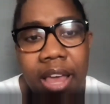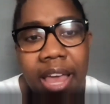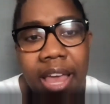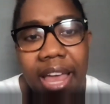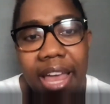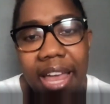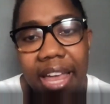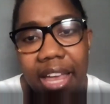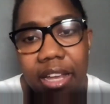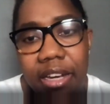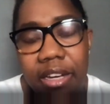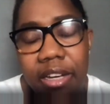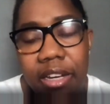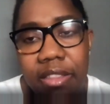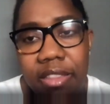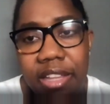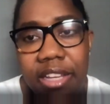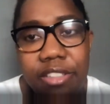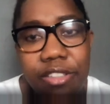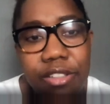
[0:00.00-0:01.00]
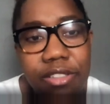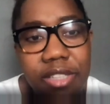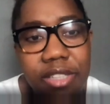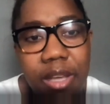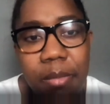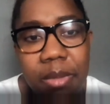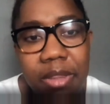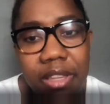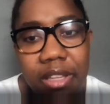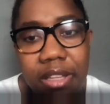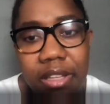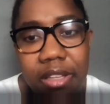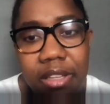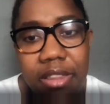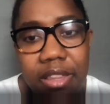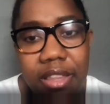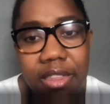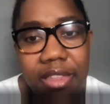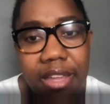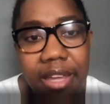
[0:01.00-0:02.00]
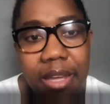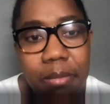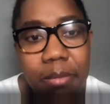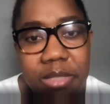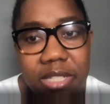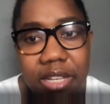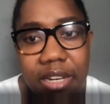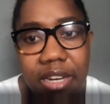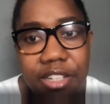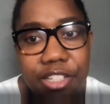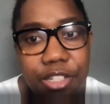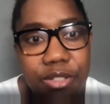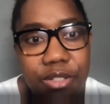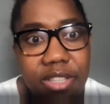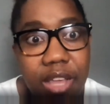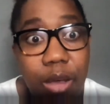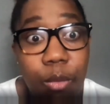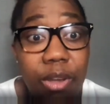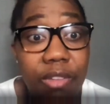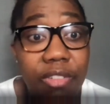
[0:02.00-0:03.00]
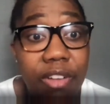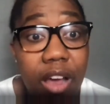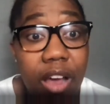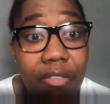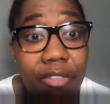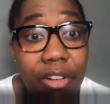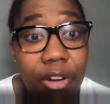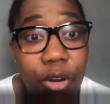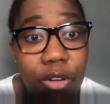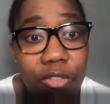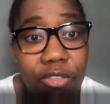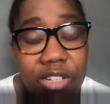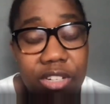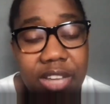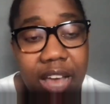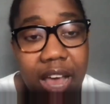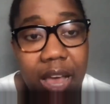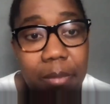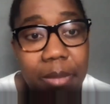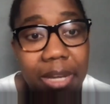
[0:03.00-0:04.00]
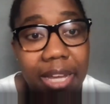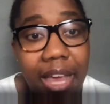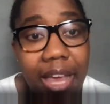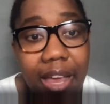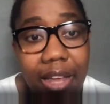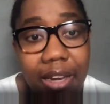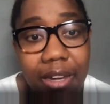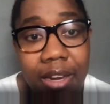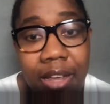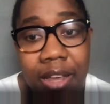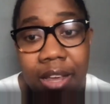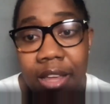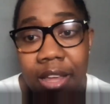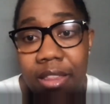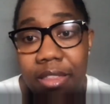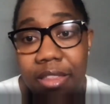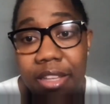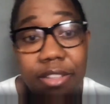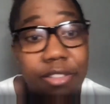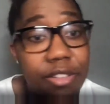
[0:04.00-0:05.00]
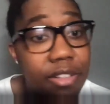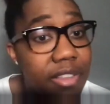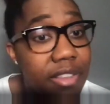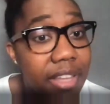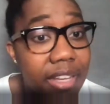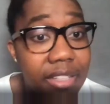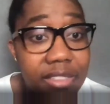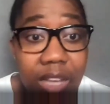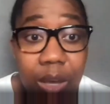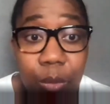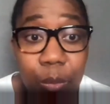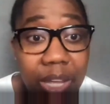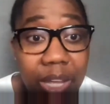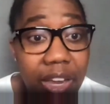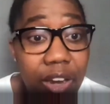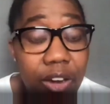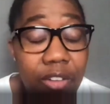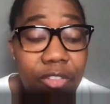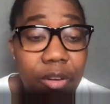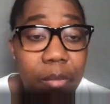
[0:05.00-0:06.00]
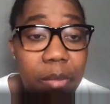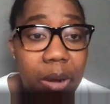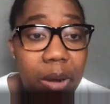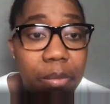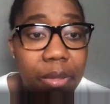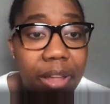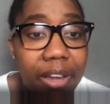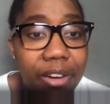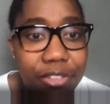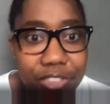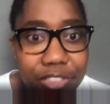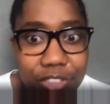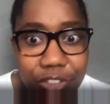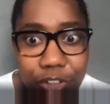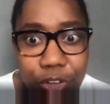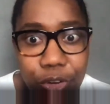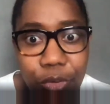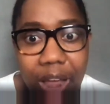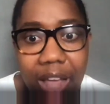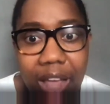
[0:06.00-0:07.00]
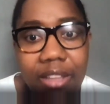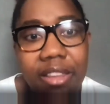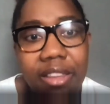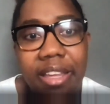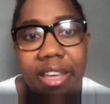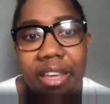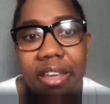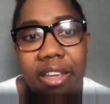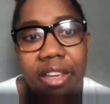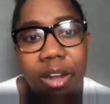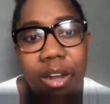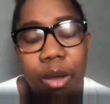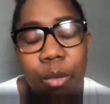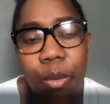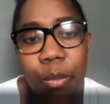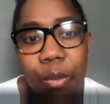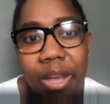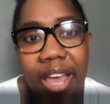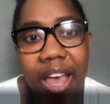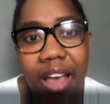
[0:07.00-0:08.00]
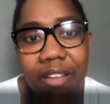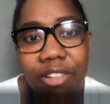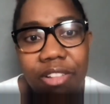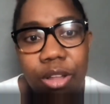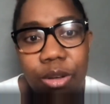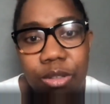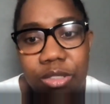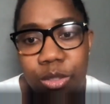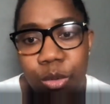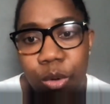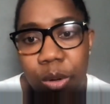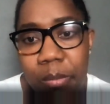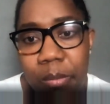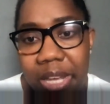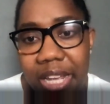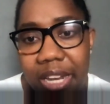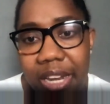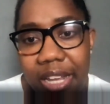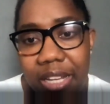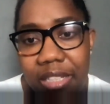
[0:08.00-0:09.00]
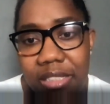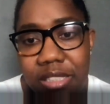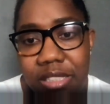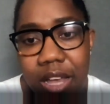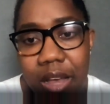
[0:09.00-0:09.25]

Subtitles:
And these are some of the themes and issues that we've covered over time. Again, these are the things that we hear from our players directly. You know, when we have closed door meetings,